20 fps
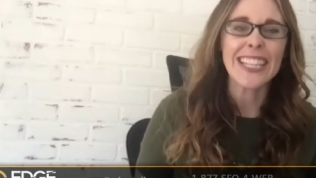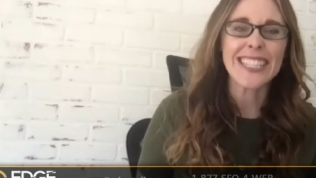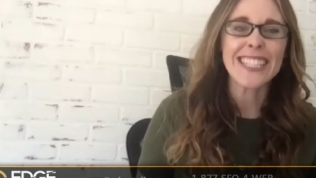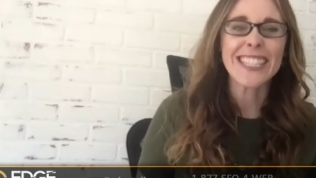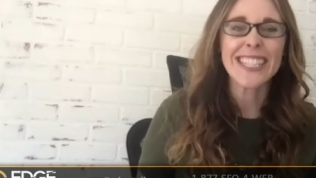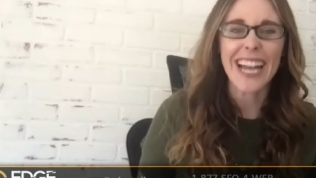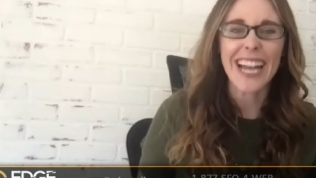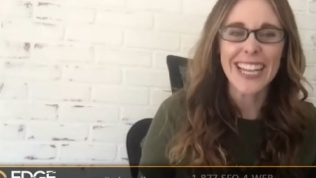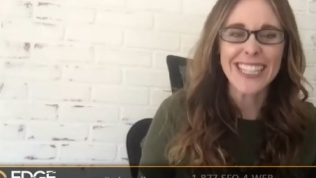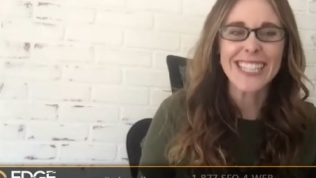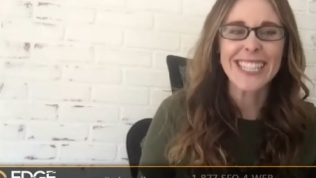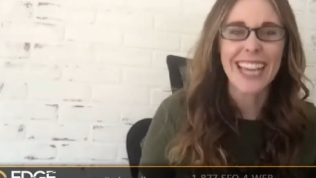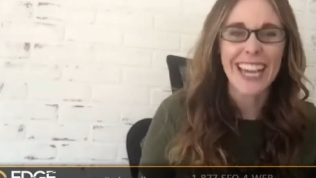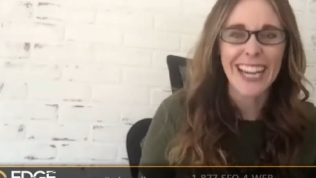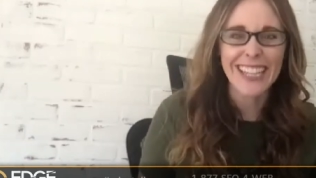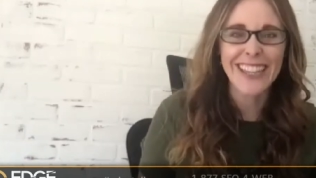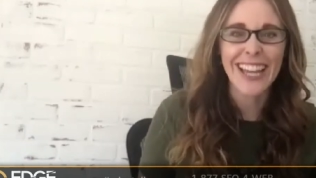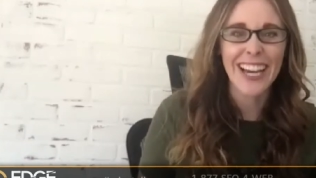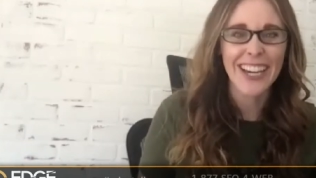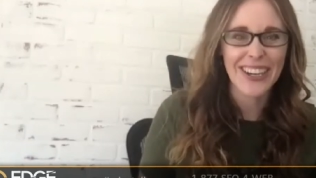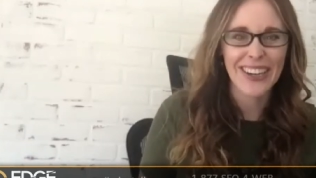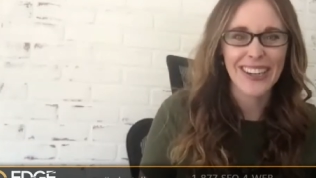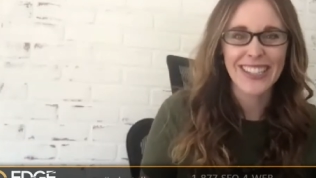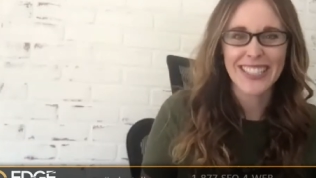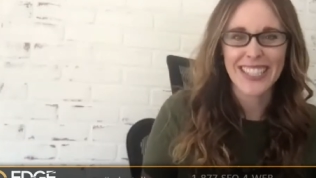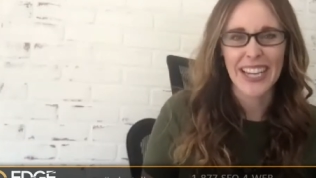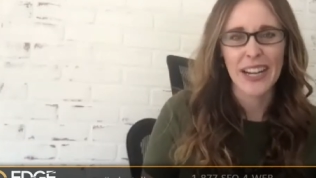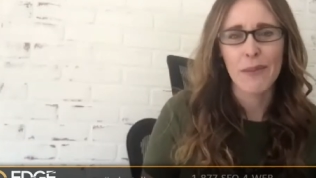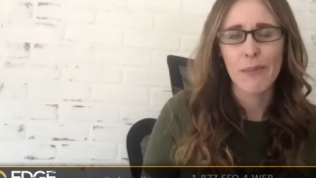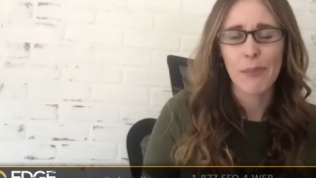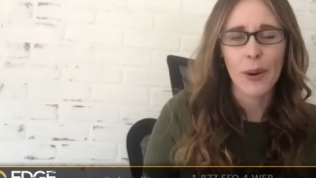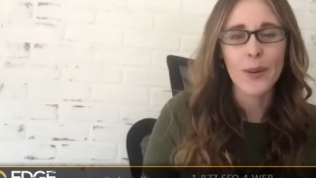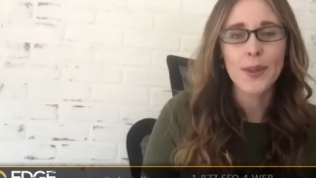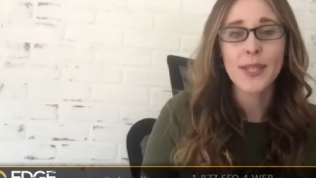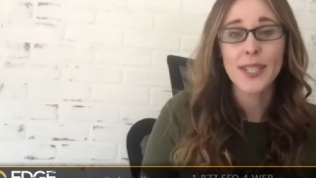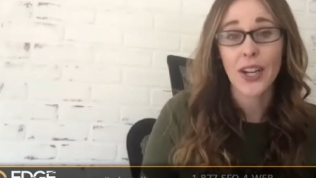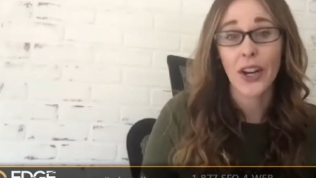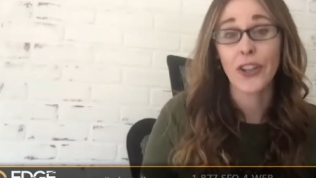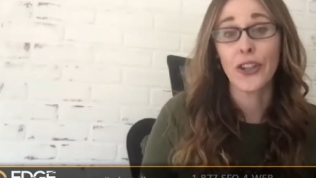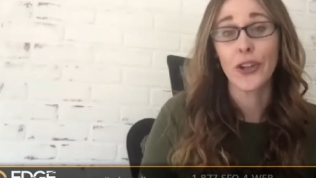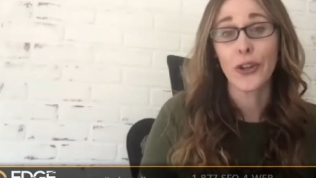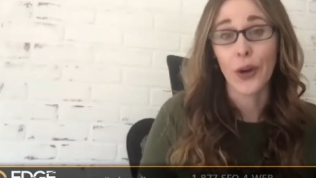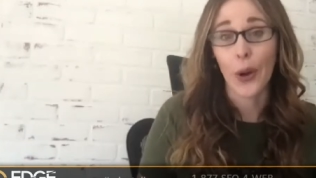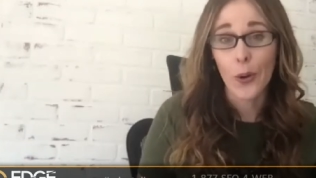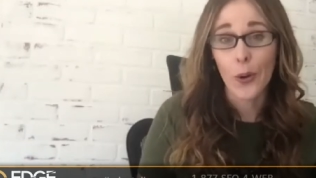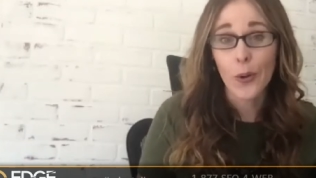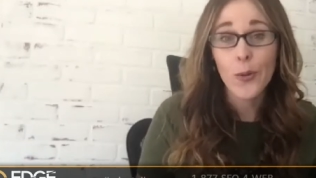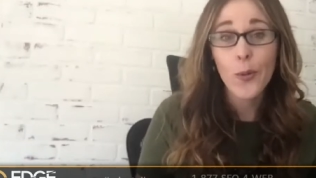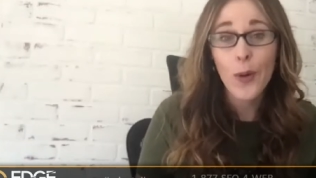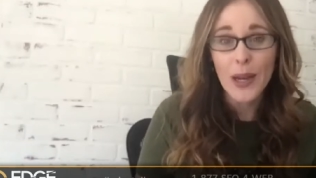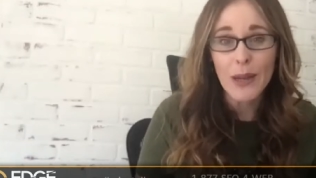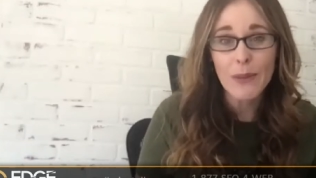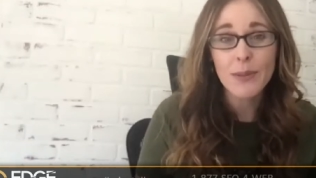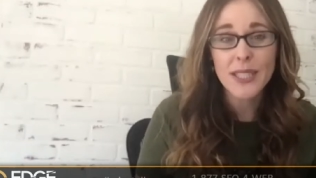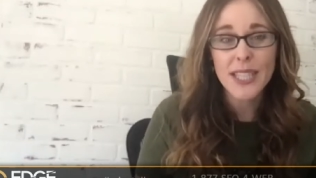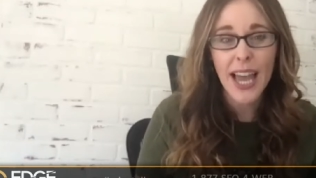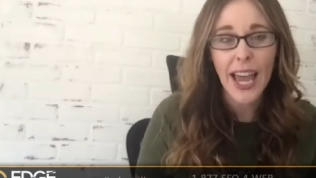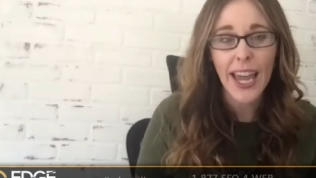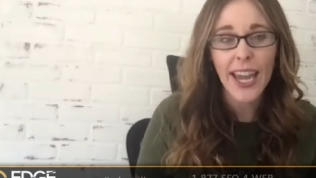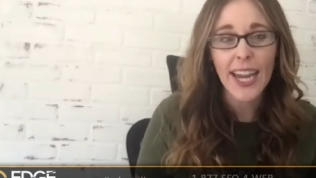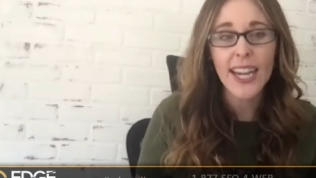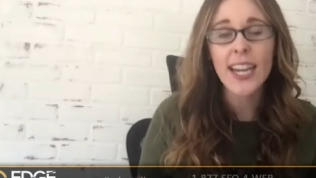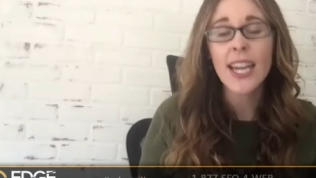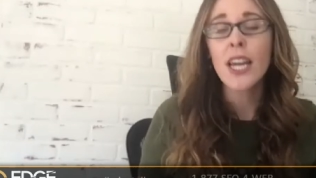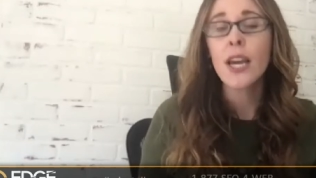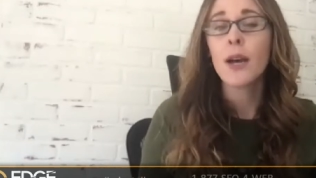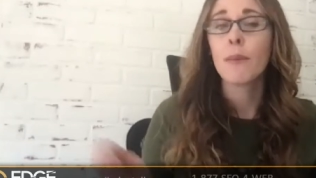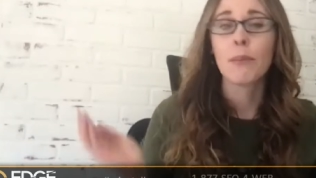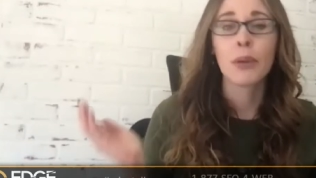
Instead, take that content and post it on your own website.